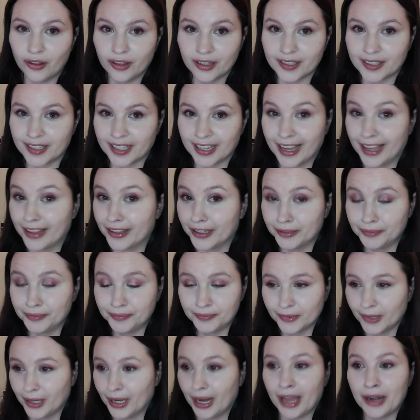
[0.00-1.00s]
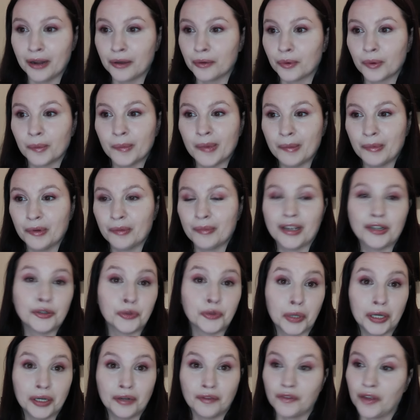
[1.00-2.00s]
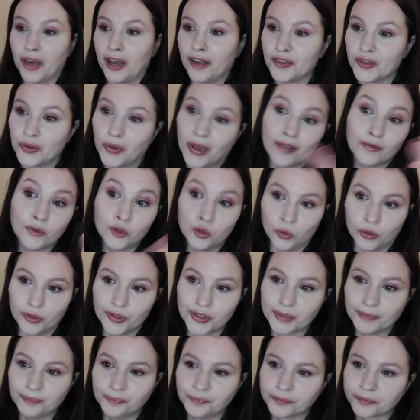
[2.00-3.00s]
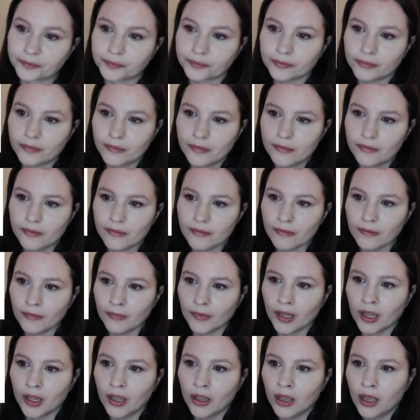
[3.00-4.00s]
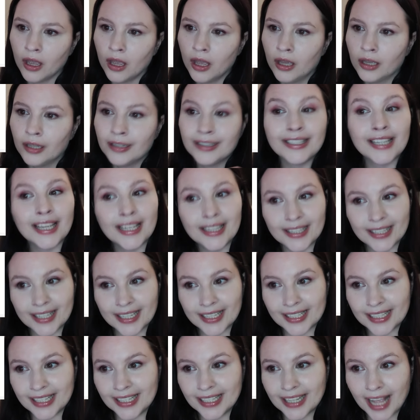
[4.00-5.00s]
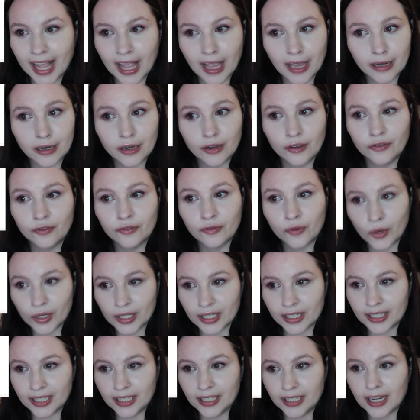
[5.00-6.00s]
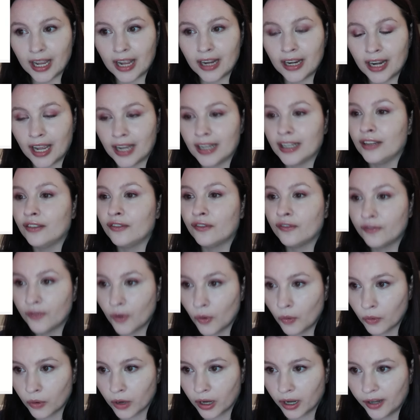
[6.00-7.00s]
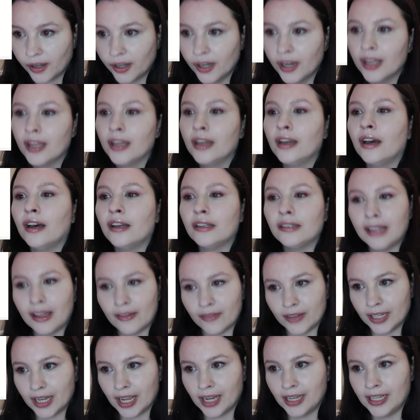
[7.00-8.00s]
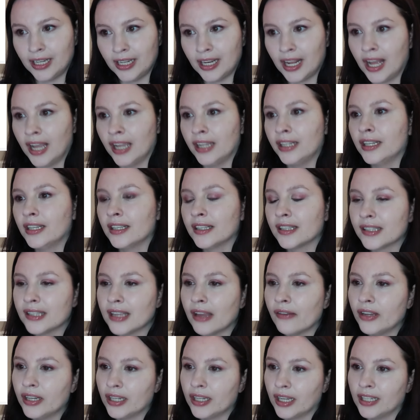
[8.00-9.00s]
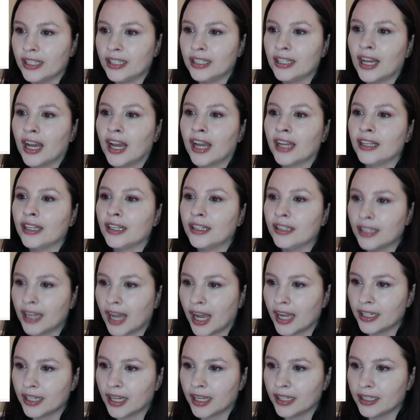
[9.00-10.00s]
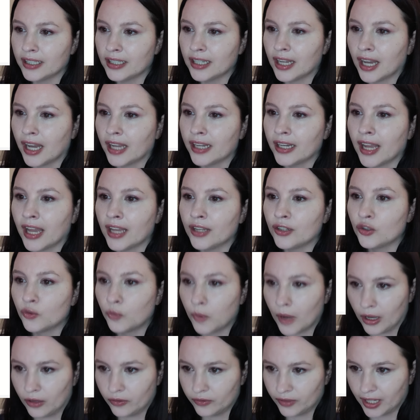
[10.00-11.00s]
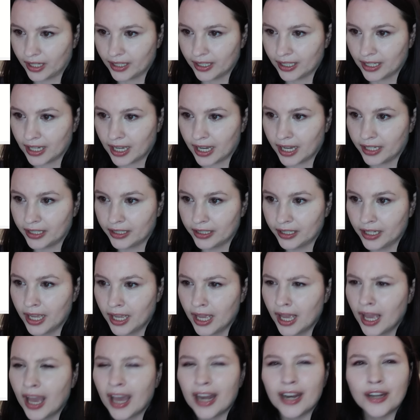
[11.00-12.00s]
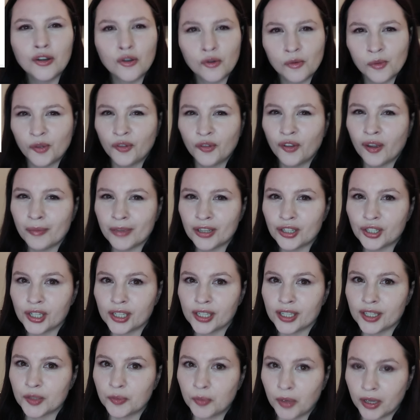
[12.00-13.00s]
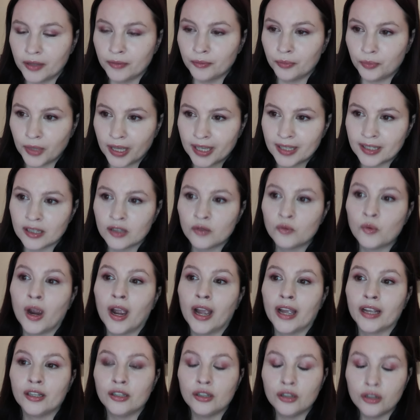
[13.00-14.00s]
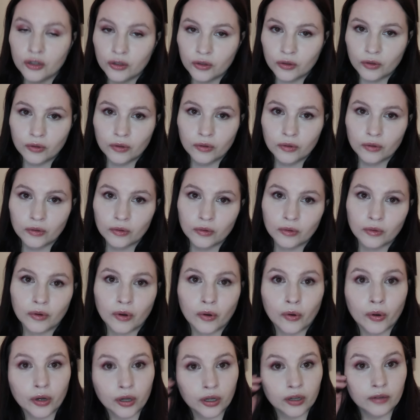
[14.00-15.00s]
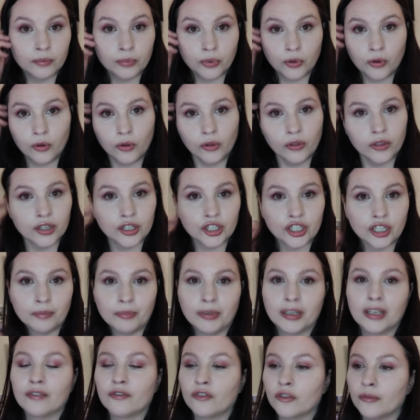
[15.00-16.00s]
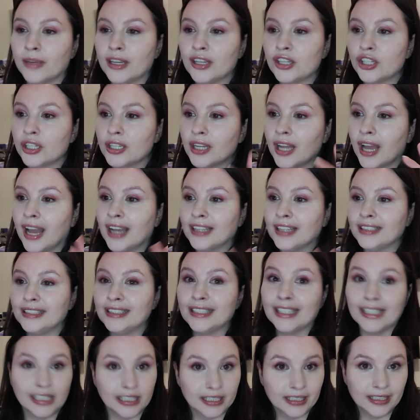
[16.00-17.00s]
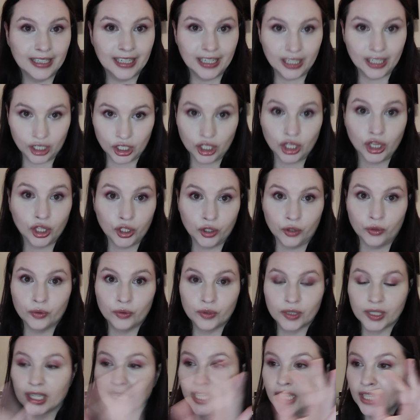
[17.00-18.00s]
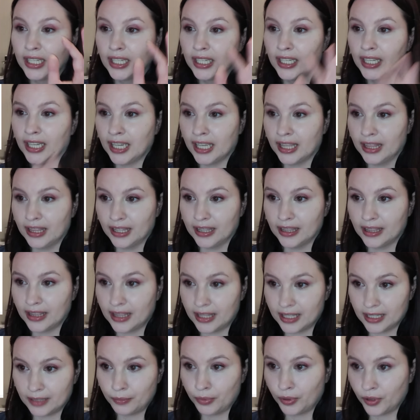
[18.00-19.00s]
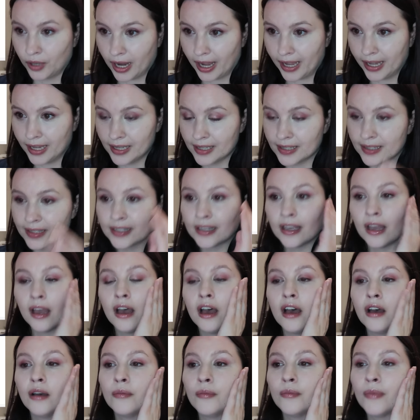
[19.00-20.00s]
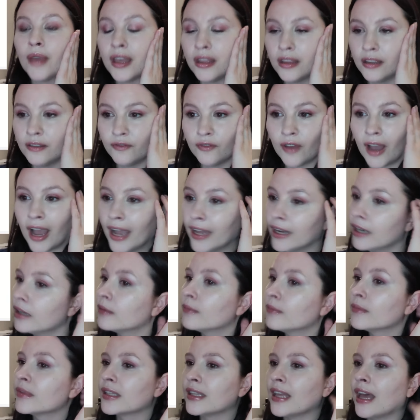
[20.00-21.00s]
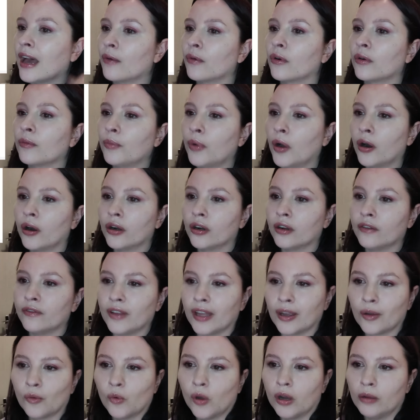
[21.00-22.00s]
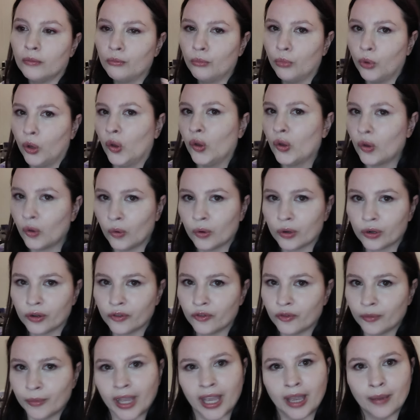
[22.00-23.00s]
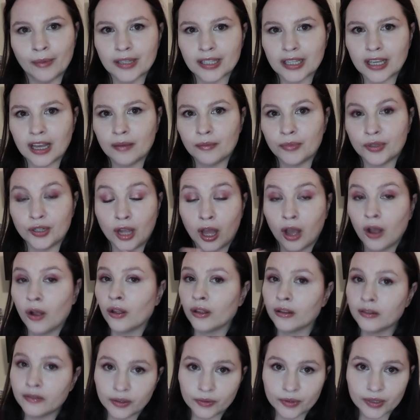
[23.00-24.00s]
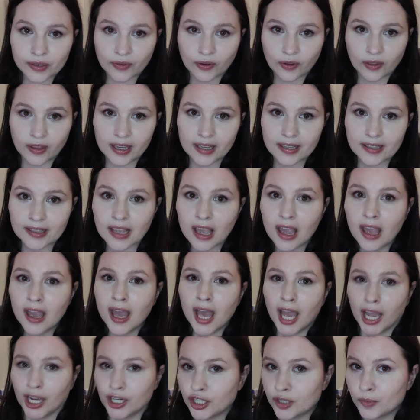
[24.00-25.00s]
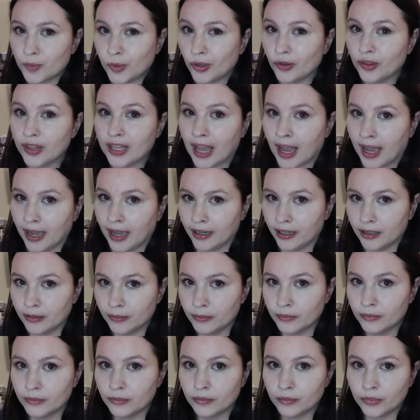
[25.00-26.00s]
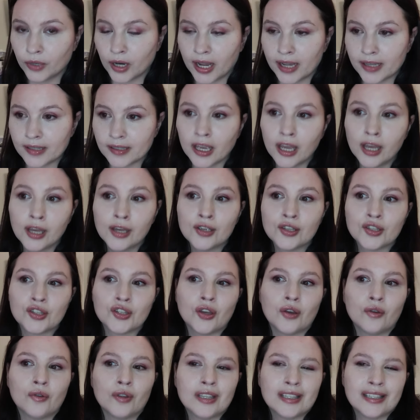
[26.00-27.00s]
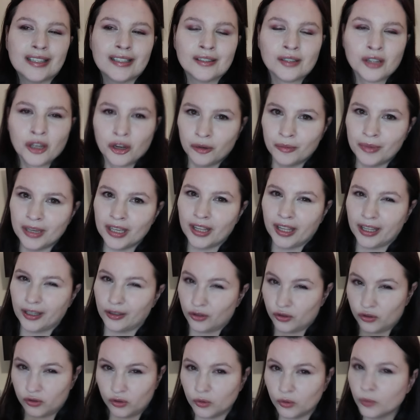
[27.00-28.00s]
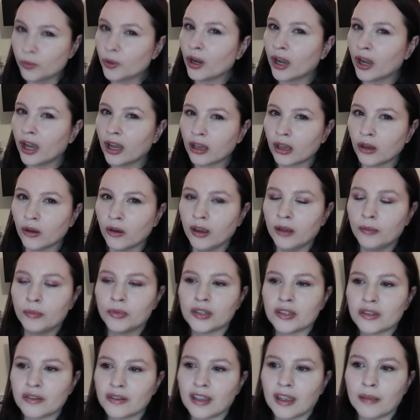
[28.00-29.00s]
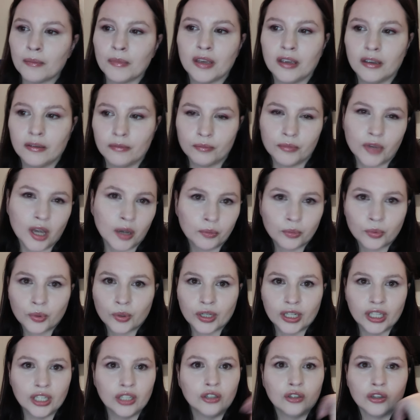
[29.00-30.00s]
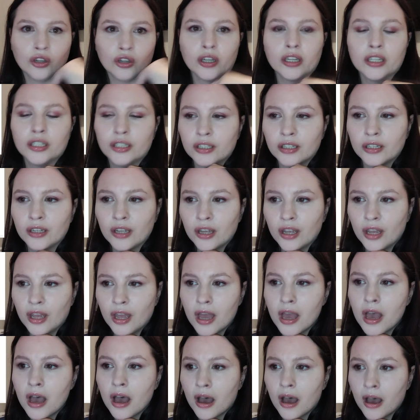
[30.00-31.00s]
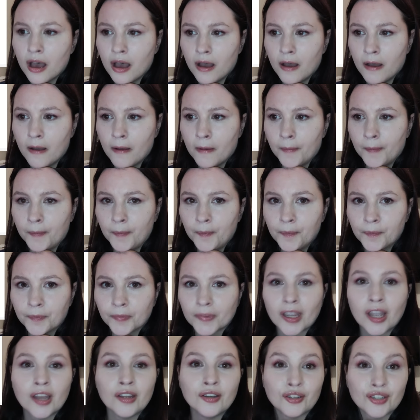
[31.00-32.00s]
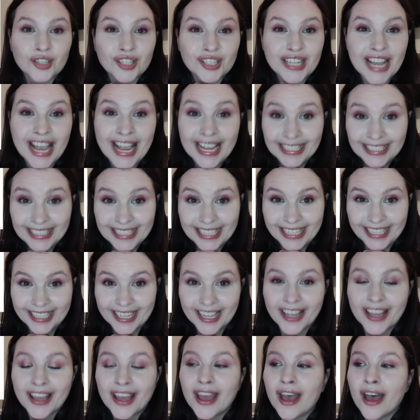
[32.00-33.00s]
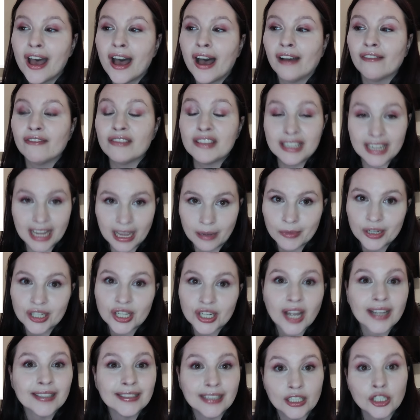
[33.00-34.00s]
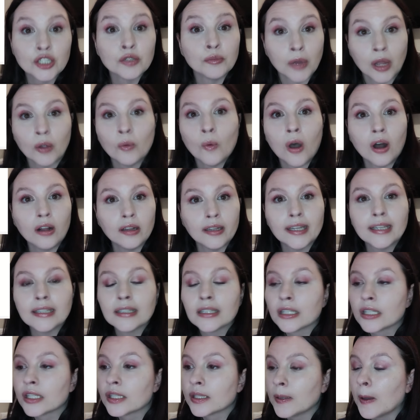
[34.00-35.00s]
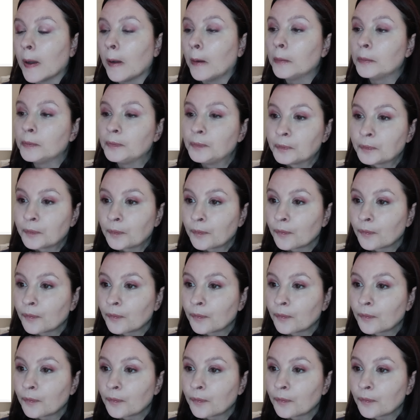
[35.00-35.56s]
all this together, and I don't remember my train of thought. So I have jewels. $10.69, $14.94, $11.99, $7.99, $9.99, and $12.99. And I don't remember if I mentioned this, but in places where I knew or could pull the shipping information, I did include in the price. And then items that were part of like one bulk order from Amazon, but not all of it was for this, I just pulled the item price. So this isn't going to be like super accurate, but it's going to give me a pretty good understanding of the damage I did to my wallet. So,